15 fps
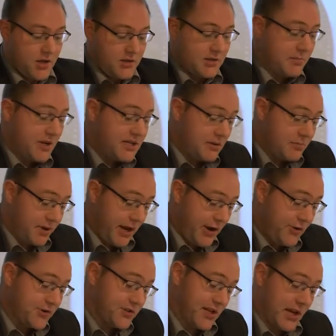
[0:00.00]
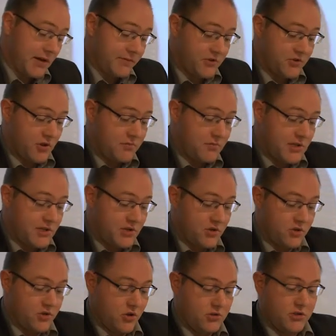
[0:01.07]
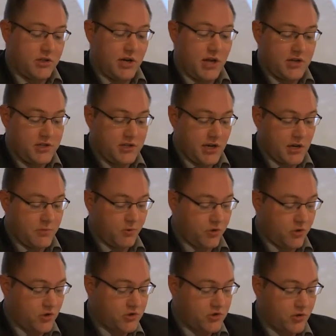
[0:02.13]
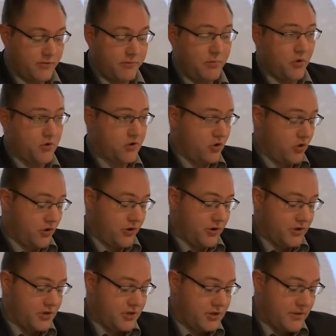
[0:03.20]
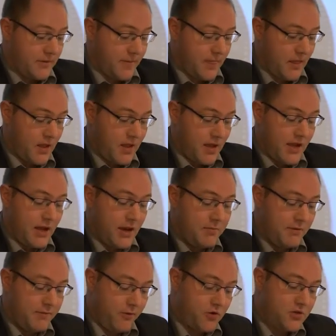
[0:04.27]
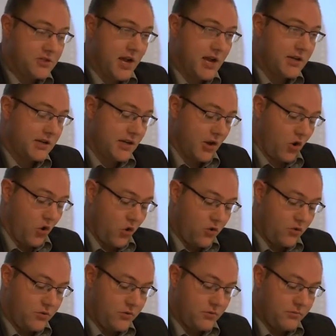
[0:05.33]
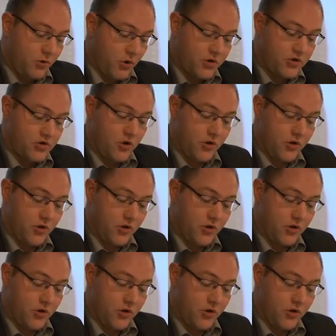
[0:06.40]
The Mint in Paris had for some years conducted large-scale production of bronze coins, and before starting their own bronze